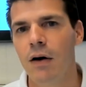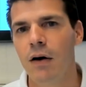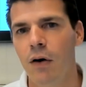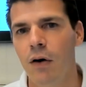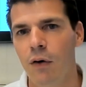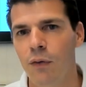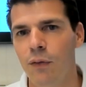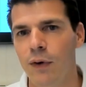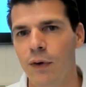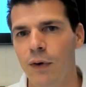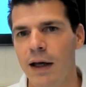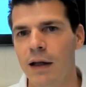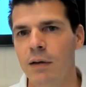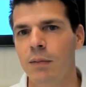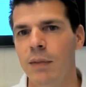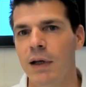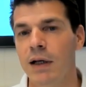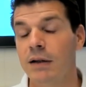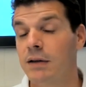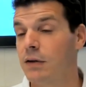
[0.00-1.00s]
of
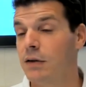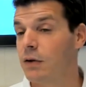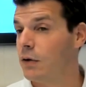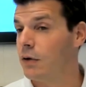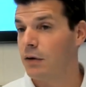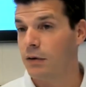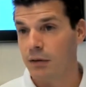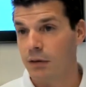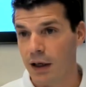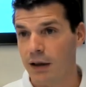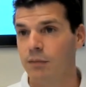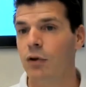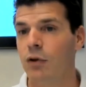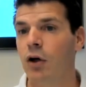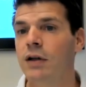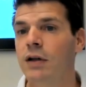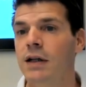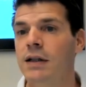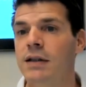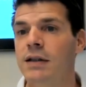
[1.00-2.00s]
end mill. So yeah,
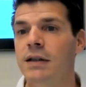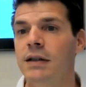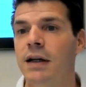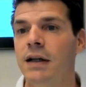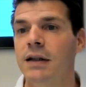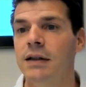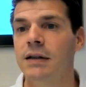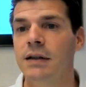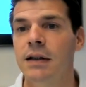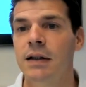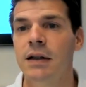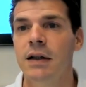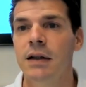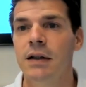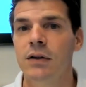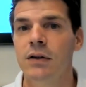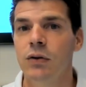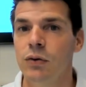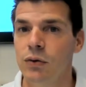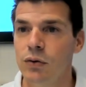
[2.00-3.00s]
don't hesitate
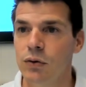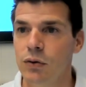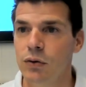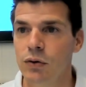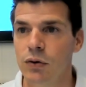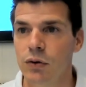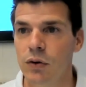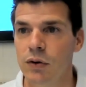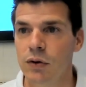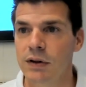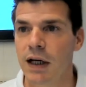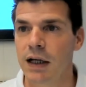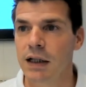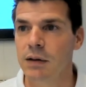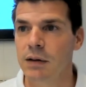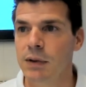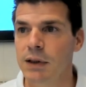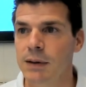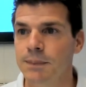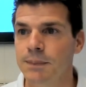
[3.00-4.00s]
to
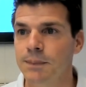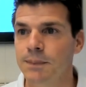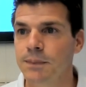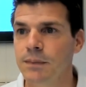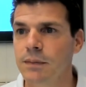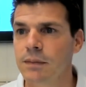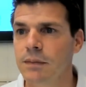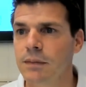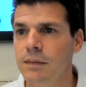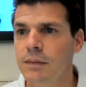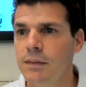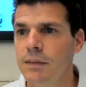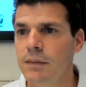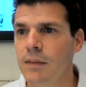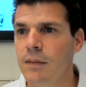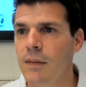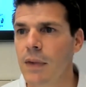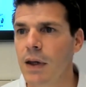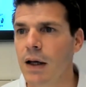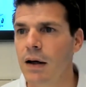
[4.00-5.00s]
contact me.
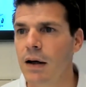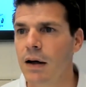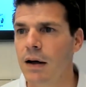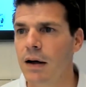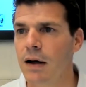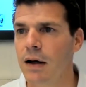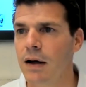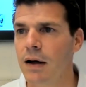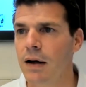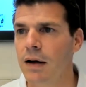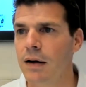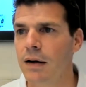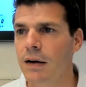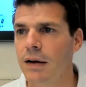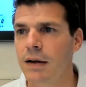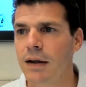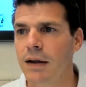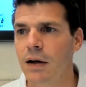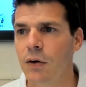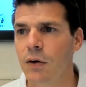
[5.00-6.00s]

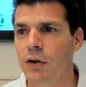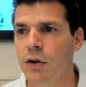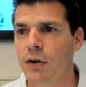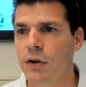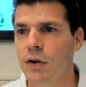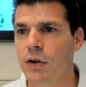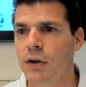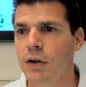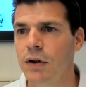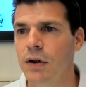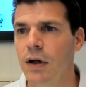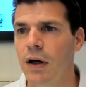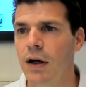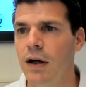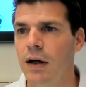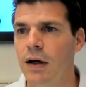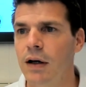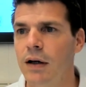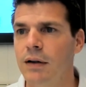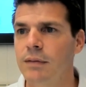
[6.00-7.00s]
The other
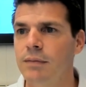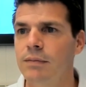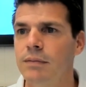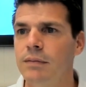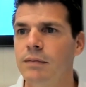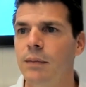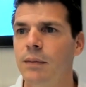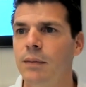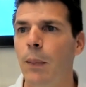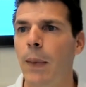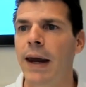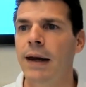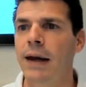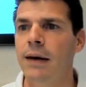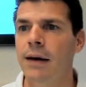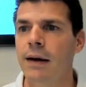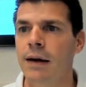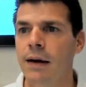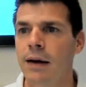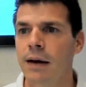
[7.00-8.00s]

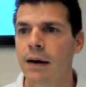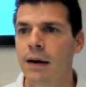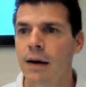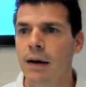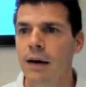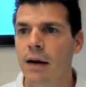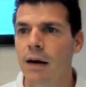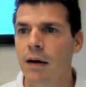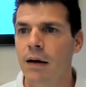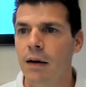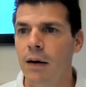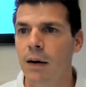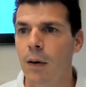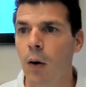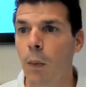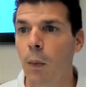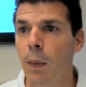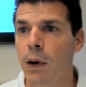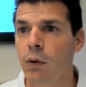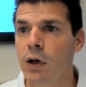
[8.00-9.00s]
main
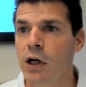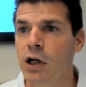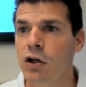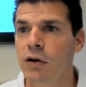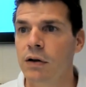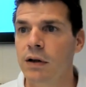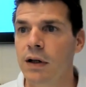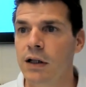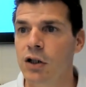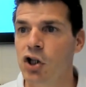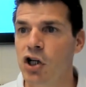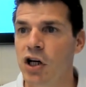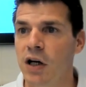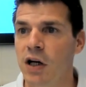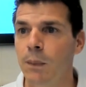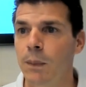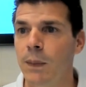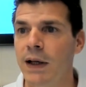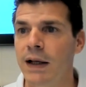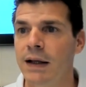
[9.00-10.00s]
operation are
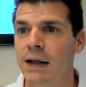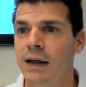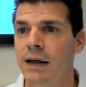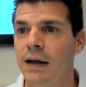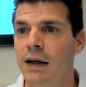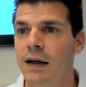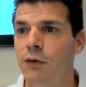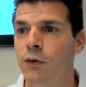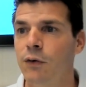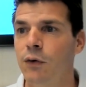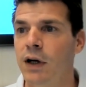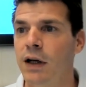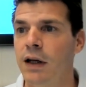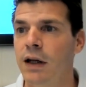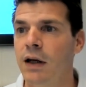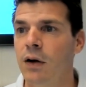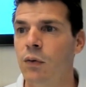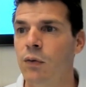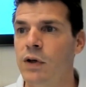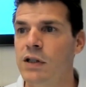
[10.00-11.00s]
shape milling and
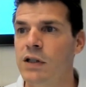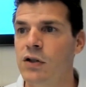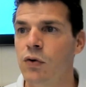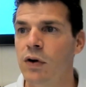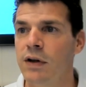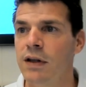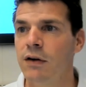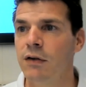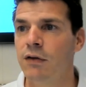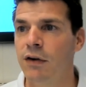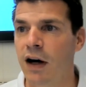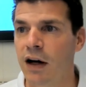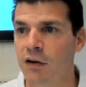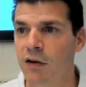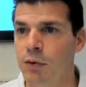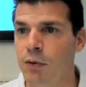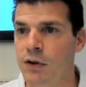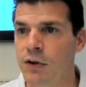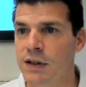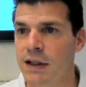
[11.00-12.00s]
threading with
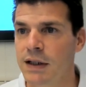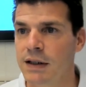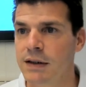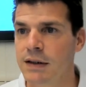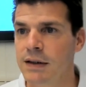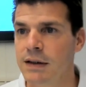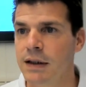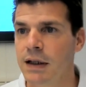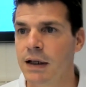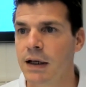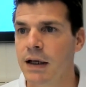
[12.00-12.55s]
25%.